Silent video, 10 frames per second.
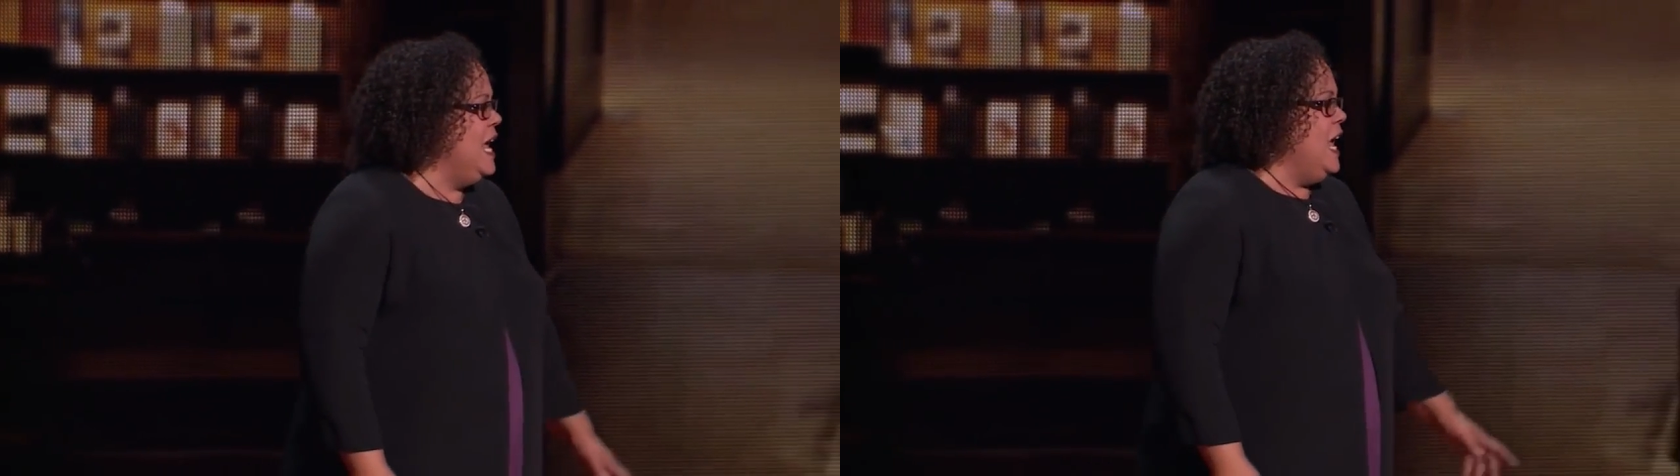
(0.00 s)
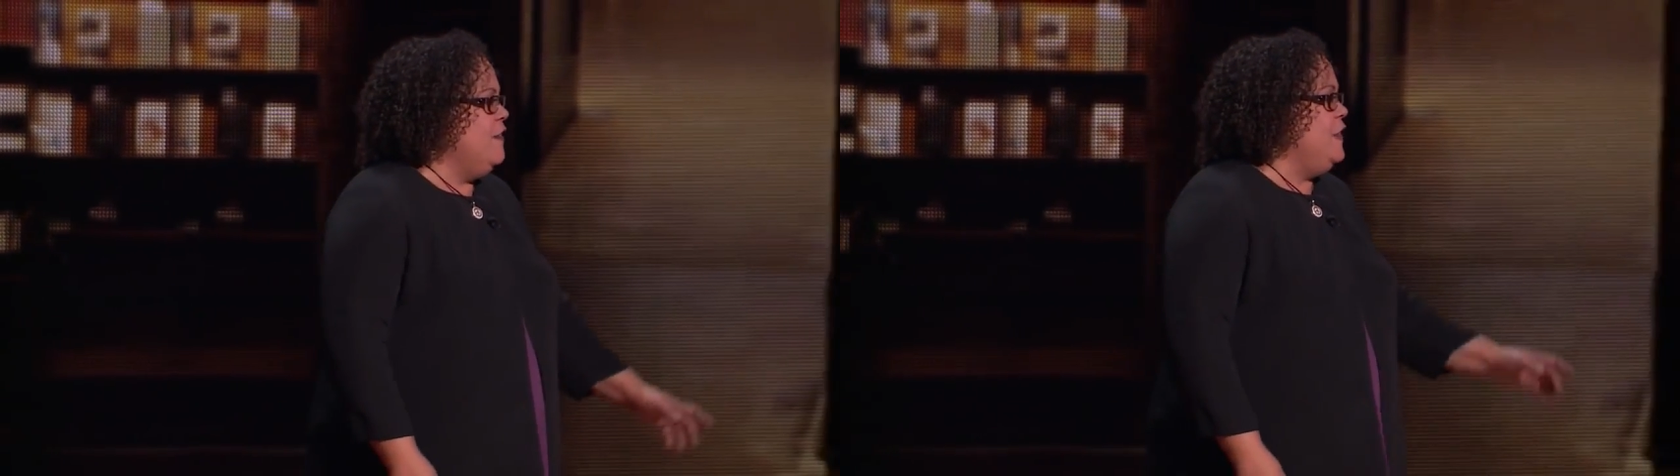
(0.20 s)

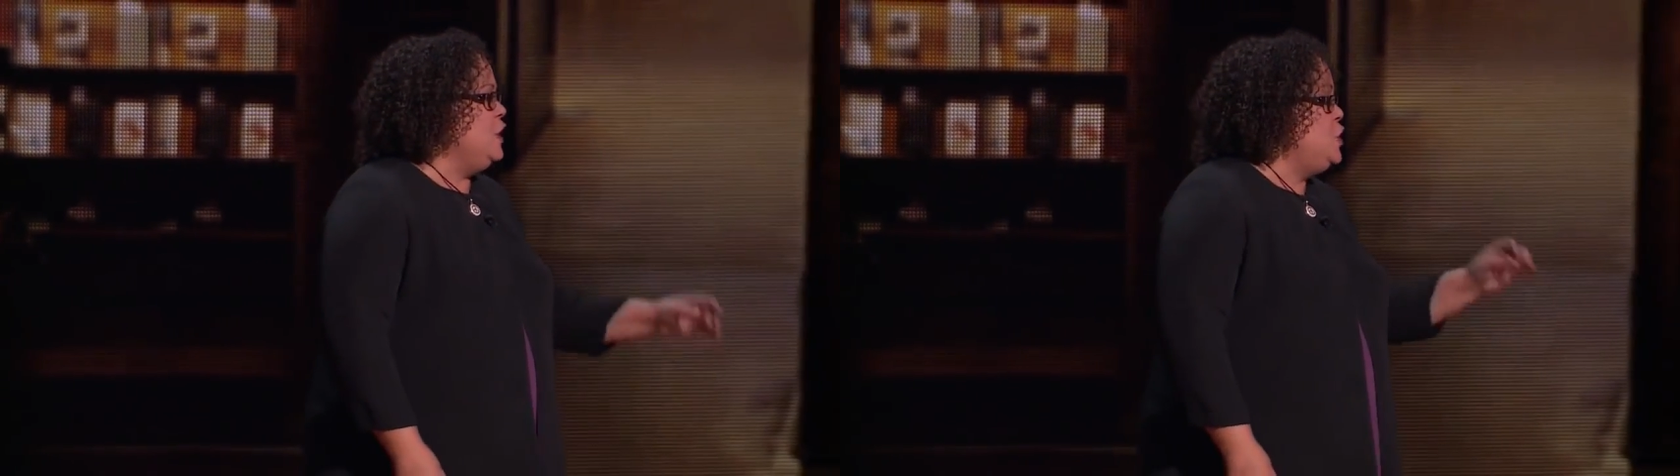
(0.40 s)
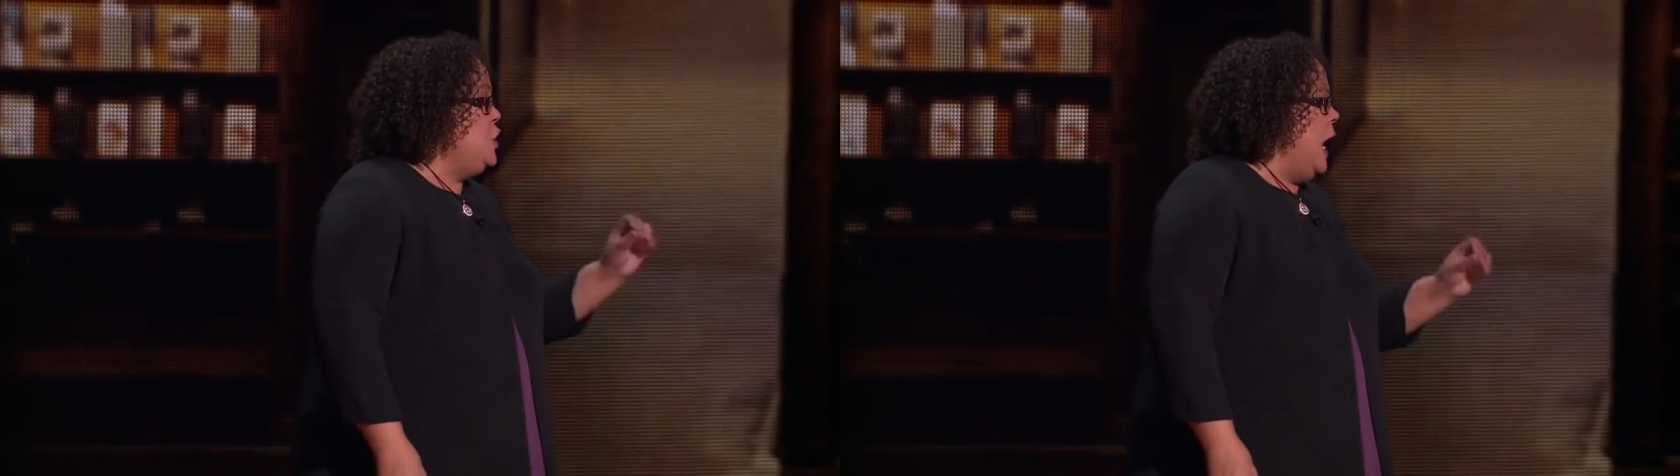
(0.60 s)
if their
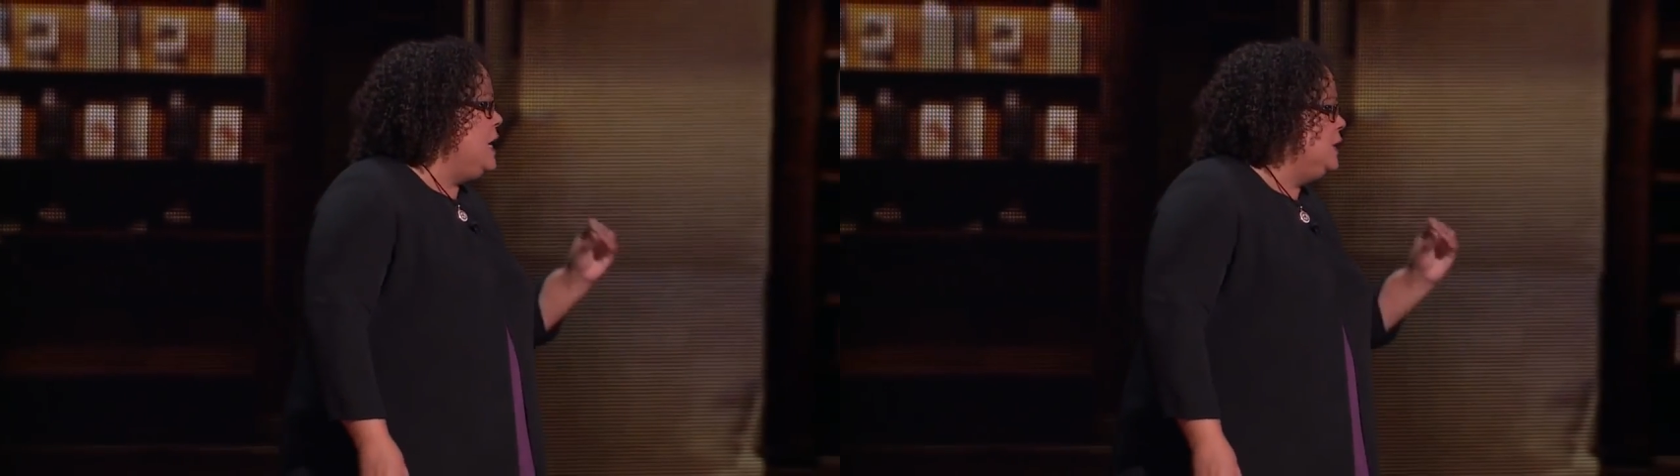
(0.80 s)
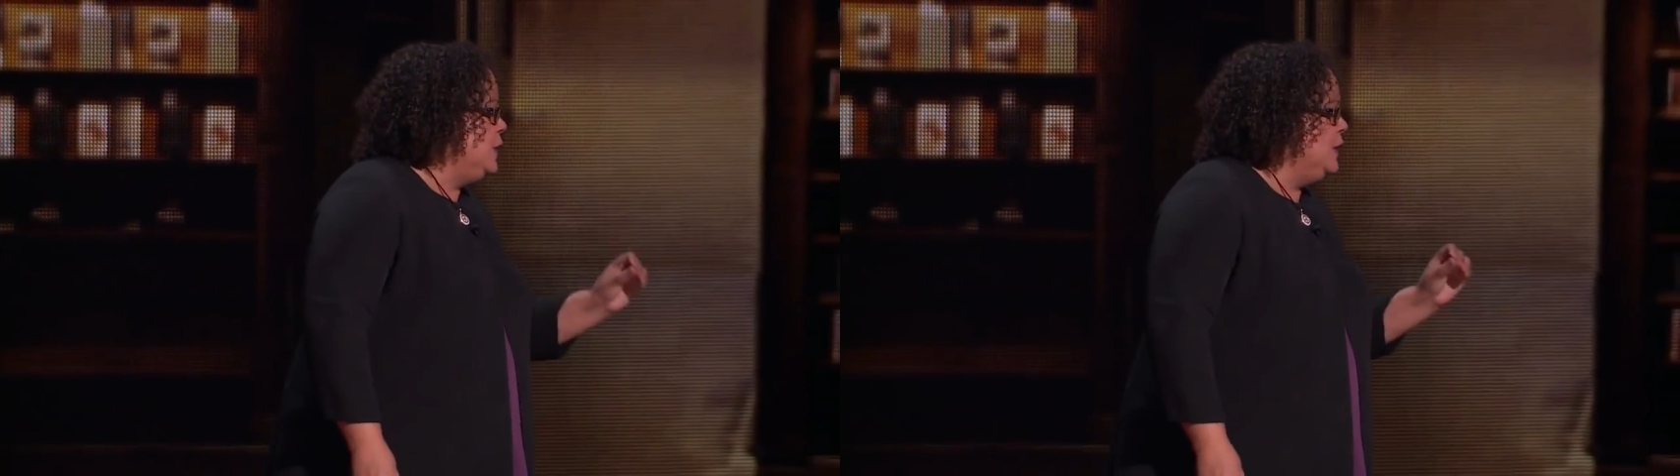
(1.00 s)

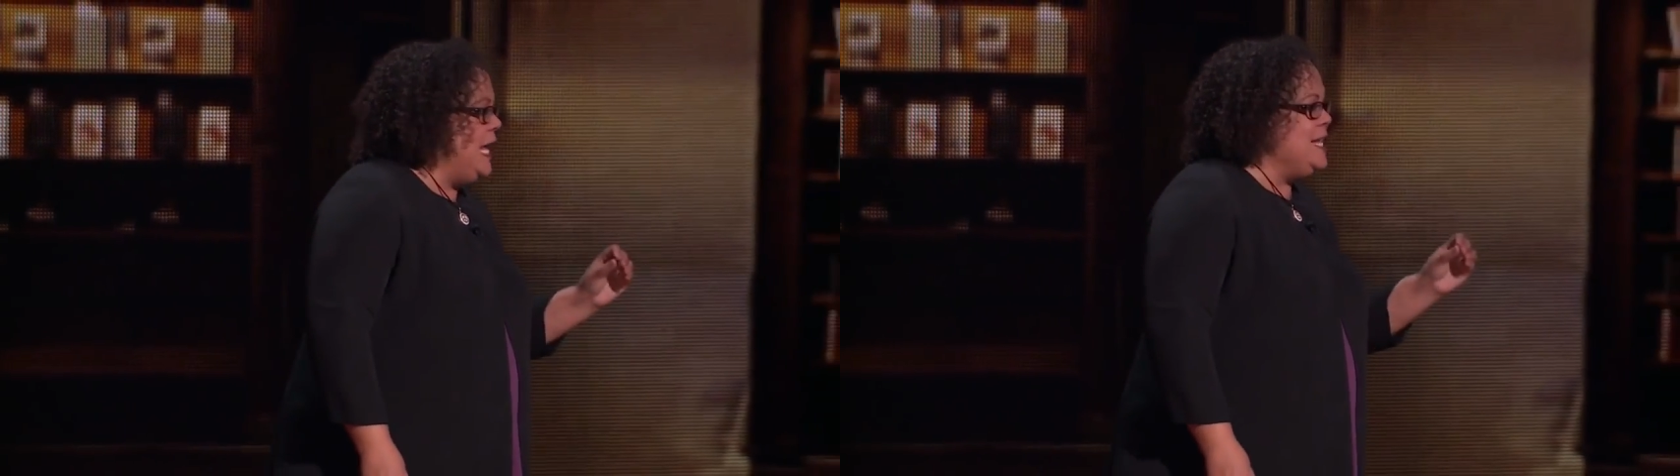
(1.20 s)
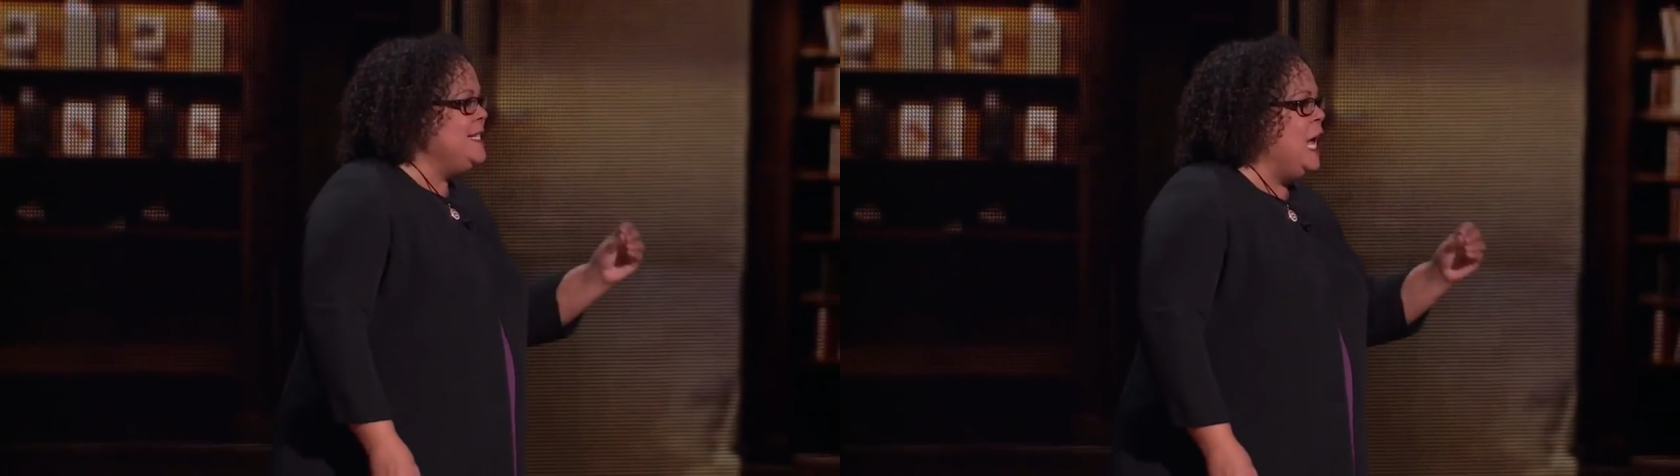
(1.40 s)
childhood
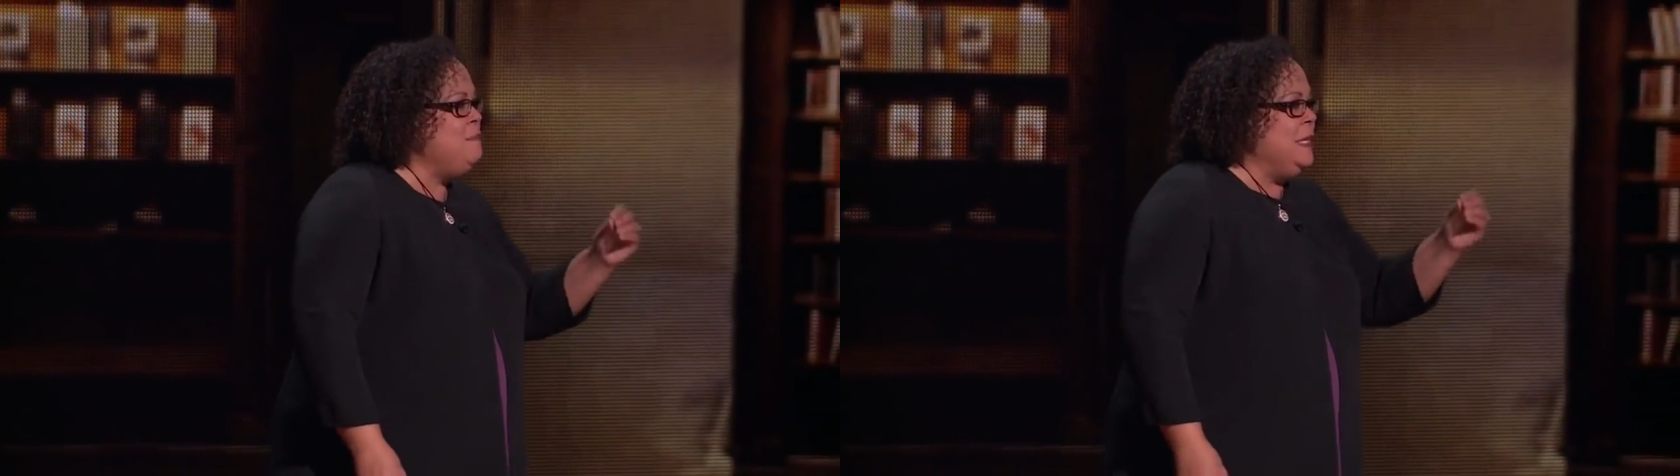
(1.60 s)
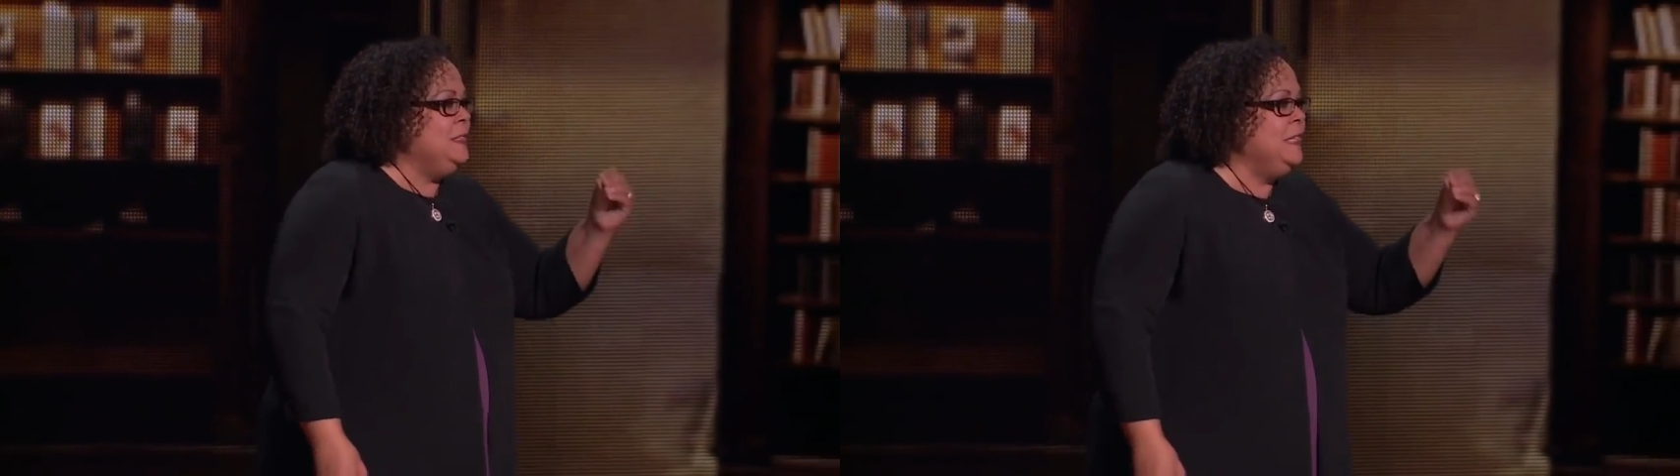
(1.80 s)
has not been